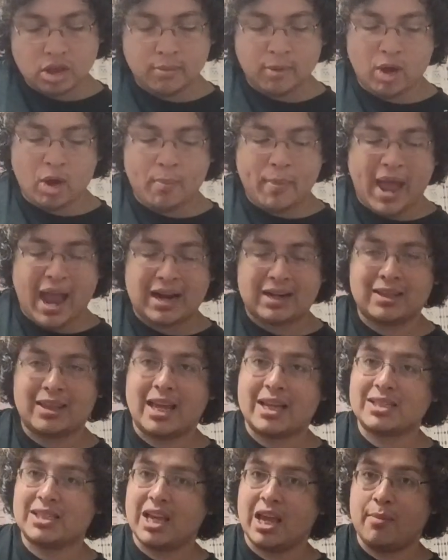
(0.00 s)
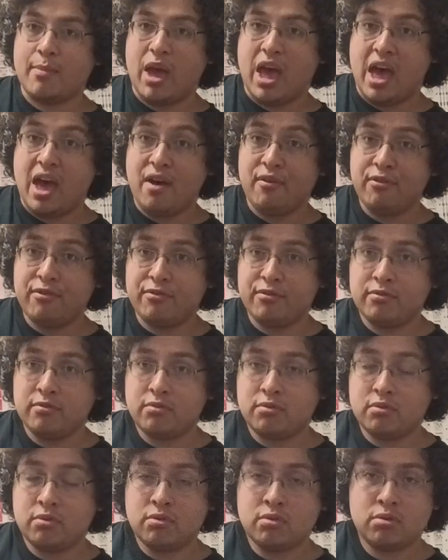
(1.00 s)
we go back to that same F.
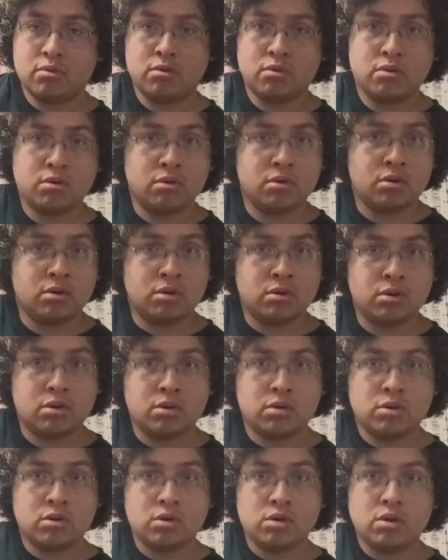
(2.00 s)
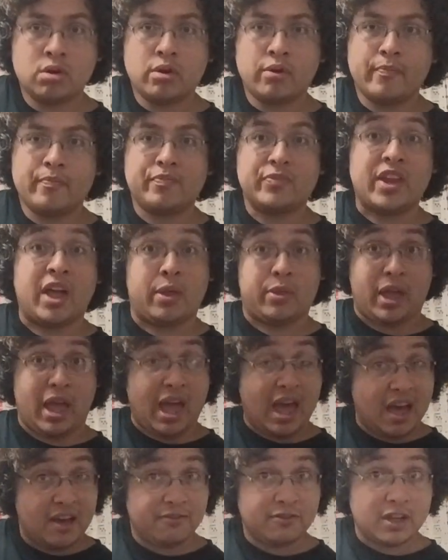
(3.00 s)
Now the
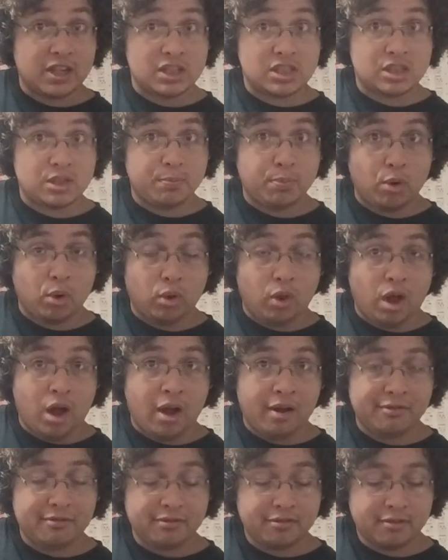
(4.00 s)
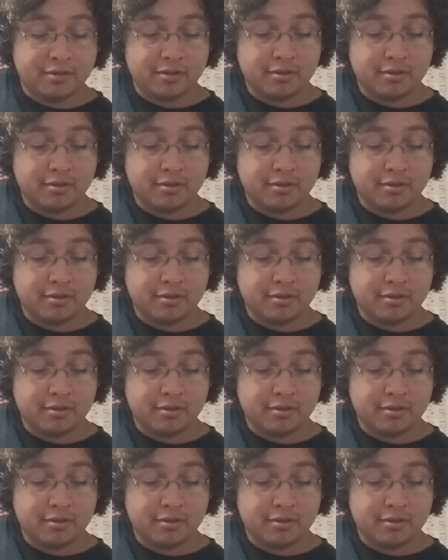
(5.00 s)
F gets the pull off